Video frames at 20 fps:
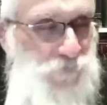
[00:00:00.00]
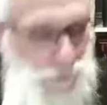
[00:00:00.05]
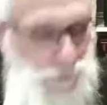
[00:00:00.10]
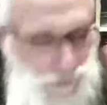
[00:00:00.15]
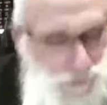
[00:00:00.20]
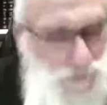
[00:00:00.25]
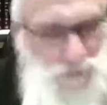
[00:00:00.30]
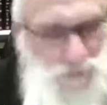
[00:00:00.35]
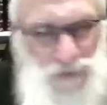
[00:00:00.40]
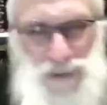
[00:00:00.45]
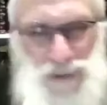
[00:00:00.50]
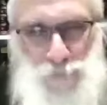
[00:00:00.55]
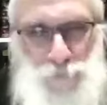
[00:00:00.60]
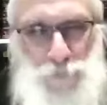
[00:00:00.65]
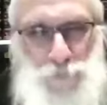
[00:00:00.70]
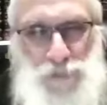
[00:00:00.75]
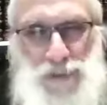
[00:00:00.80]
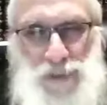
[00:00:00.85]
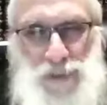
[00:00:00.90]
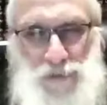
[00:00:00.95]
week, I'll
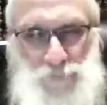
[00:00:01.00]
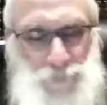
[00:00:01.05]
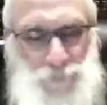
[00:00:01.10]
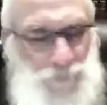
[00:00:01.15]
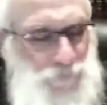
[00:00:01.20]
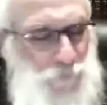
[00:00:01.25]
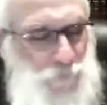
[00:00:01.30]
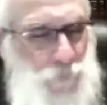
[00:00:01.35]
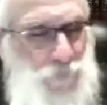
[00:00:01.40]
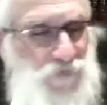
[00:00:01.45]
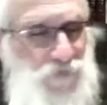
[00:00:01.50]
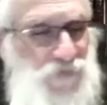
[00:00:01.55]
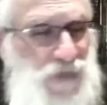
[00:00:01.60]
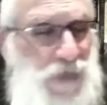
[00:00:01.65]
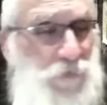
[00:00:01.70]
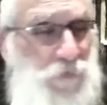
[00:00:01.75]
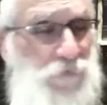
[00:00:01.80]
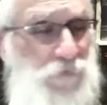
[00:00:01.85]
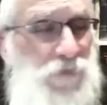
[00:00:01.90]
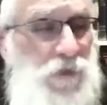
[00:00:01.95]
elaborate on it before we
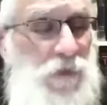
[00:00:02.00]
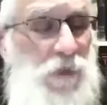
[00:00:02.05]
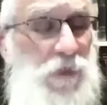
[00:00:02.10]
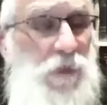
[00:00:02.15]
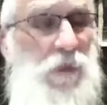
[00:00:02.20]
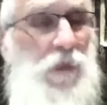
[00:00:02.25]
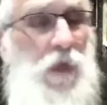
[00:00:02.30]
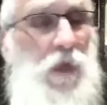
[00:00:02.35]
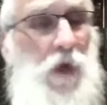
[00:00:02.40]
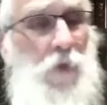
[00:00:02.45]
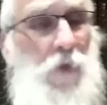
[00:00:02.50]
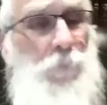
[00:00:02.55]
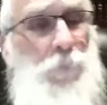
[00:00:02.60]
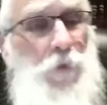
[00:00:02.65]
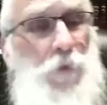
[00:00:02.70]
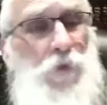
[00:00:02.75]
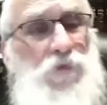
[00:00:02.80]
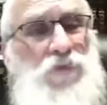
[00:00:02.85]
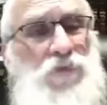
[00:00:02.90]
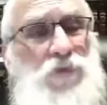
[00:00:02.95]
start. A
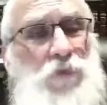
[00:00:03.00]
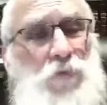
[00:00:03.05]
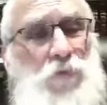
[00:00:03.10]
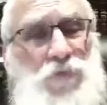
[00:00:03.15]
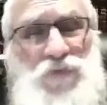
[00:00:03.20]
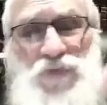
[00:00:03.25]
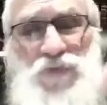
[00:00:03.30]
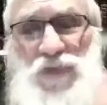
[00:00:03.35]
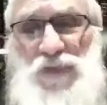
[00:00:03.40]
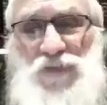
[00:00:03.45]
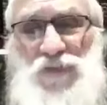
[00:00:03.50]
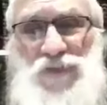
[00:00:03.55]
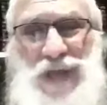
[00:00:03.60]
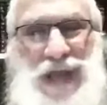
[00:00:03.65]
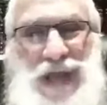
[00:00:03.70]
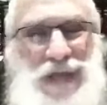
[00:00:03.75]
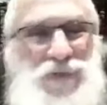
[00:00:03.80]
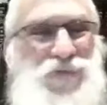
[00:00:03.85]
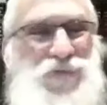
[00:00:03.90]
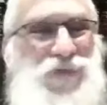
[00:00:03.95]
person who sins
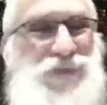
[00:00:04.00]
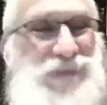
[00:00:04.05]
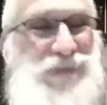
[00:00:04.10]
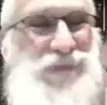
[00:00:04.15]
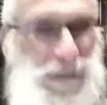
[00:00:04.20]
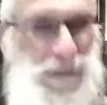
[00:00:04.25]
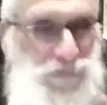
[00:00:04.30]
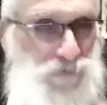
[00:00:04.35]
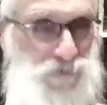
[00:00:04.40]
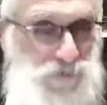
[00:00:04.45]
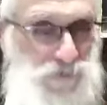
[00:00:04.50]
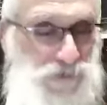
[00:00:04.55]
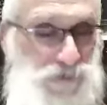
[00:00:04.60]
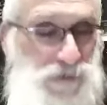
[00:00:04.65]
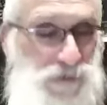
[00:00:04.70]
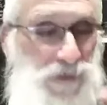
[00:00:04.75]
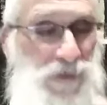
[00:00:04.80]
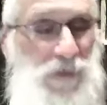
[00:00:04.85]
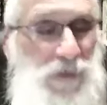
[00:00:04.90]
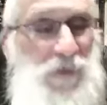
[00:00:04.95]
accidentally,
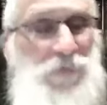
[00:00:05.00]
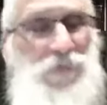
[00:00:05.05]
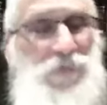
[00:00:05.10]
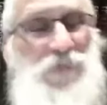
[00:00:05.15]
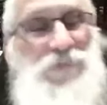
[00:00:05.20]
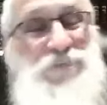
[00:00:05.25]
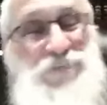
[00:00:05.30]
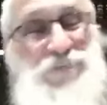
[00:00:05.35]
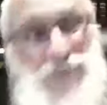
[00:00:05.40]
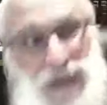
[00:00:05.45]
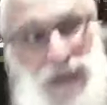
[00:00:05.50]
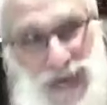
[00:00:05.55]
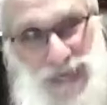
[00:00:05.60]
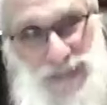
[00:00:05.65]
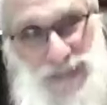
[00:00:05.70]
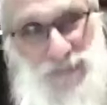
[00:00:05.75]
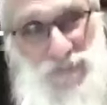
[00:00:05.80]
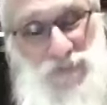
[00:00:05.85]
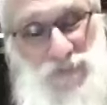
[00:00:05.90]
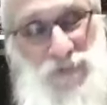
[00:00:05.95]
the
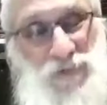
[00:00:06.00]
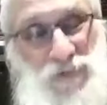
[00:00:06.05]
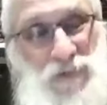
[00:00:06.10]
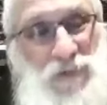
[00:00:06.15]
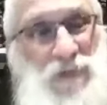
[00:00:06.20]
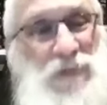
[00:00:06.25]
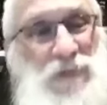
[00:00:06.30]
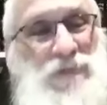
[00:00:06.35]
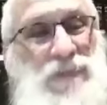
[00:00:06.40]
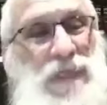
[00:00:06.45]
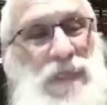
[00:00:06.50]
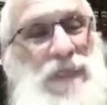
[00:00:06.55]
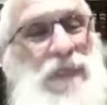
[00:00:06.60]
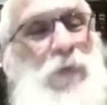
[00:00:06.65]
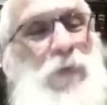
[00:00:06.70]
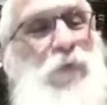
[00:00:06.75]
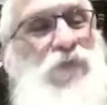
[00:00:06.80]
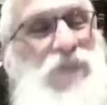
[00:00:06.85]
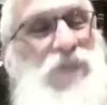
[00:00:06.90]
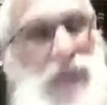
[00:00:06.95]
fact that he
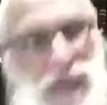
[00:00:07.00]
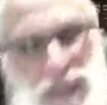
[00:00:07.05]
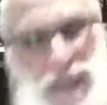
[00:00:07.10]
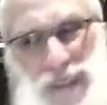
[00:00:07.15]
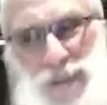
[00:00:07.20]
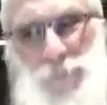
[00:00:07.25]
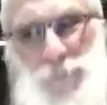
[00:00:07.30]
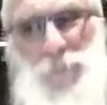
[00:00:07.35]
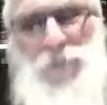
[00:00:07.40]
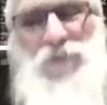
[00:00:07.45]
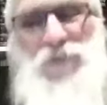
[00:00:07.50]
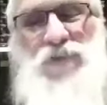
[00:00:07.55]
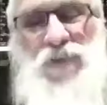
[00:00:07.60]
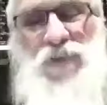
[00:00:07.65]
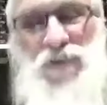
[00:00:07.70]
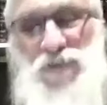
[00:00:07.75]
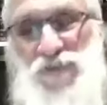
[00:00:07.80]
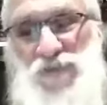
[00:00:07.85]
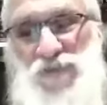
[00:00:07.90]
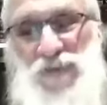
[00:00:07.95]
was able to
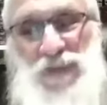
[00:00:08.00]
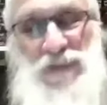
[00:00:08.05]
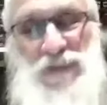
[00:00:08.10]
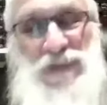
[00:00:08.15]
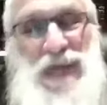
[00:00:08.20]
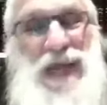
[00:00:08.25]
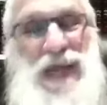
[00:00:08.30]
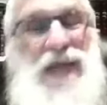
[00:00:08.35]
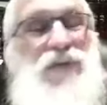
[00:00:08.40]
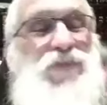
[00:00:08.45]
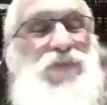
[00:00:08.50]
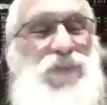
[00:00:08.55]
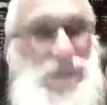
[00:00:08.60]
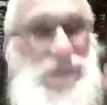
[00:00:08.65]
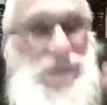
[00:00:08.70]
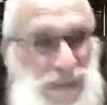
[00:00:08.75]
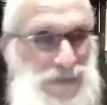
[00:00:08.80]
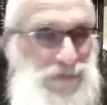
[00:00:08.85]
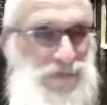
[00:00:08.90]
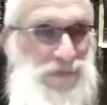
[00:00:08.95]
sin
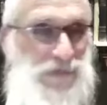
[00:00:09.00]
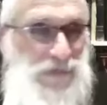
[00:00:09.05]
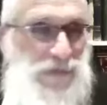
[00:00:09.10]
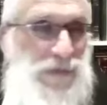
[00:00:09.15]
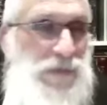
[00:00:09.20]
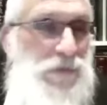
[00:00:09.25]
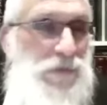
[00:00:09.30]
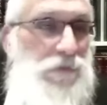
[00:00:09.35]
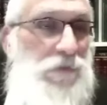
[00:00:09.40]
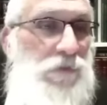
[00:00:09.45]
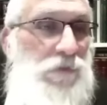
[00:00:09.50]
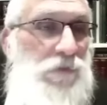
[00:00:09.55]
accidentally